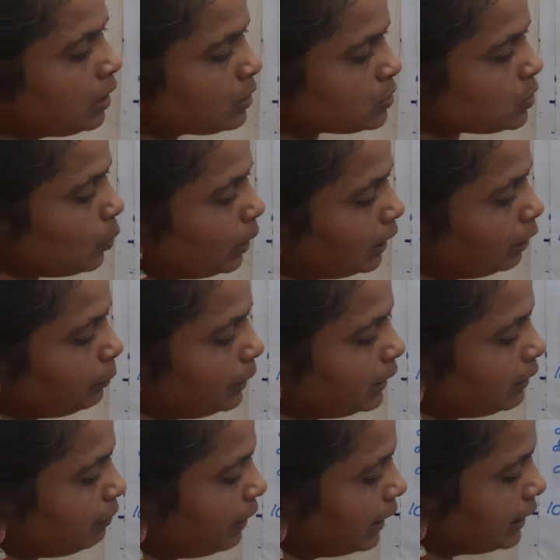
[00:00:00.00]
So what will be
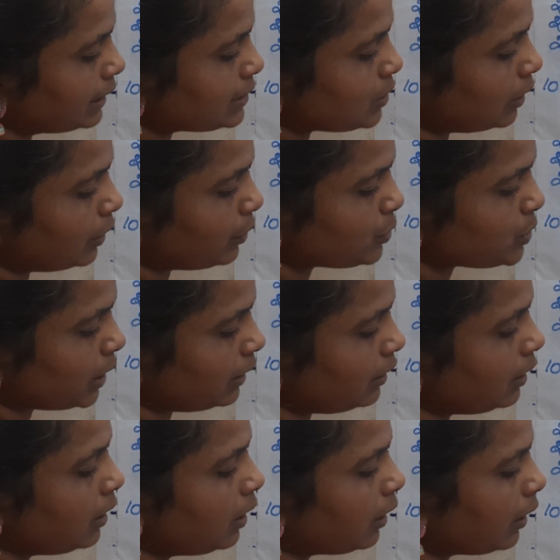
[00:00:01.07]
the final solution?
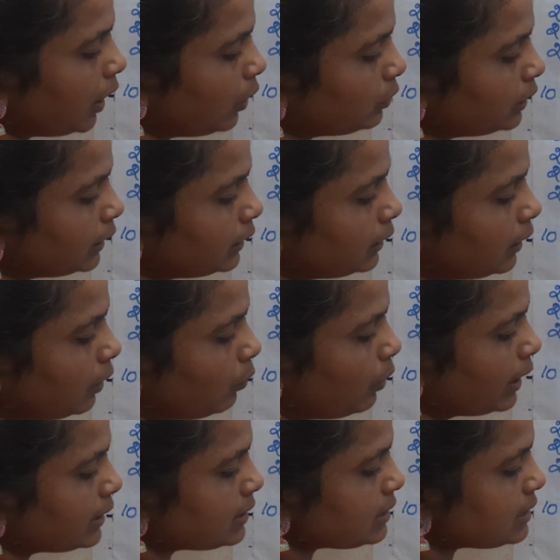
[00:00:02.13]
Now that
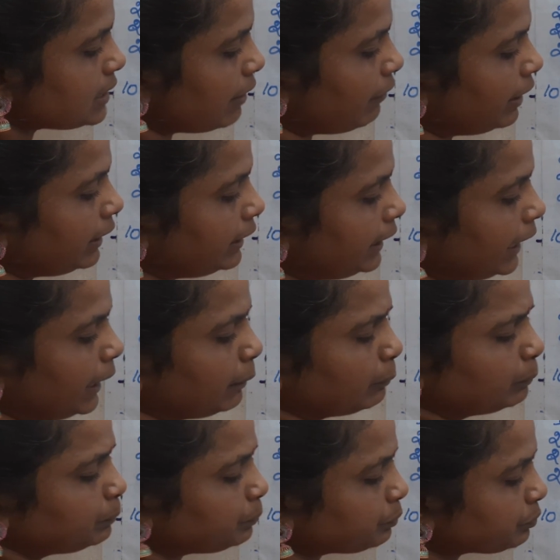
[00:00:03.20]
170,
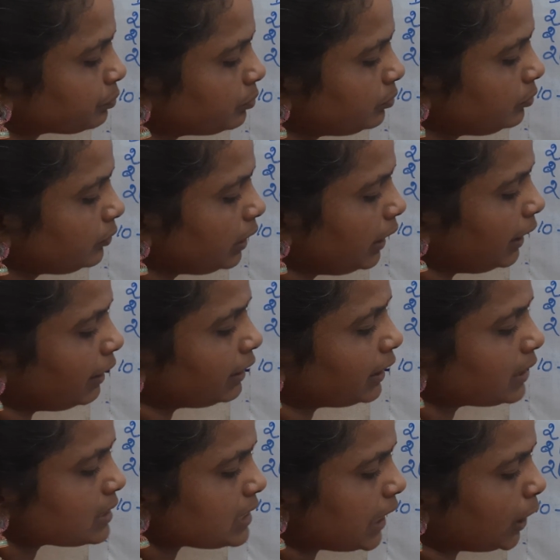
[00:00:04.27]
it
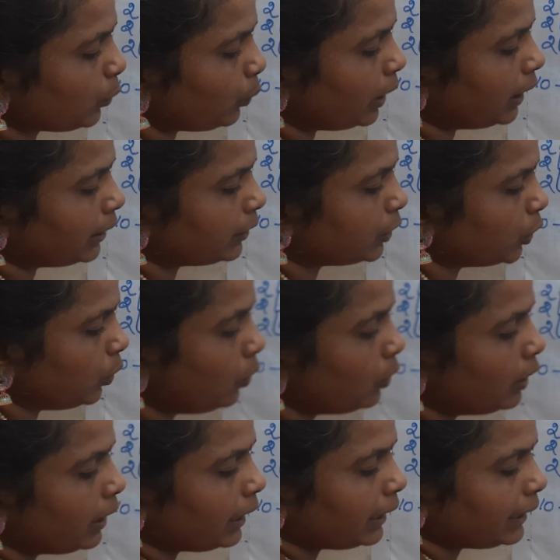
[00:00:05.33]
is equivalent to
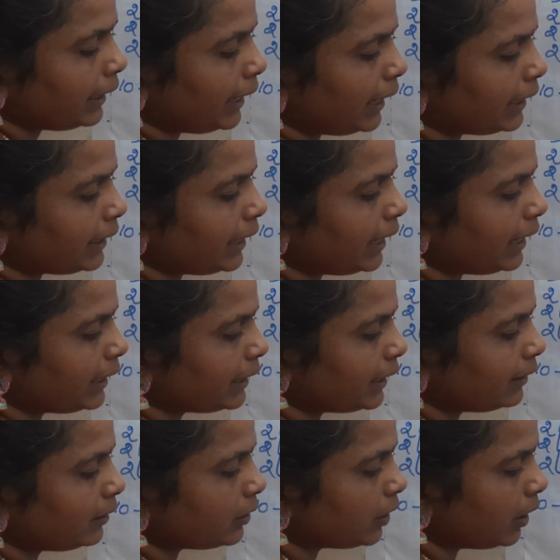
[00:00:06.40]
AA
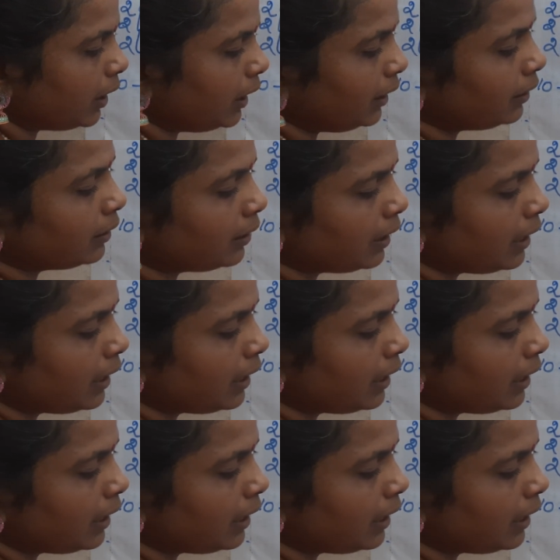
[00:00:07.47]
in your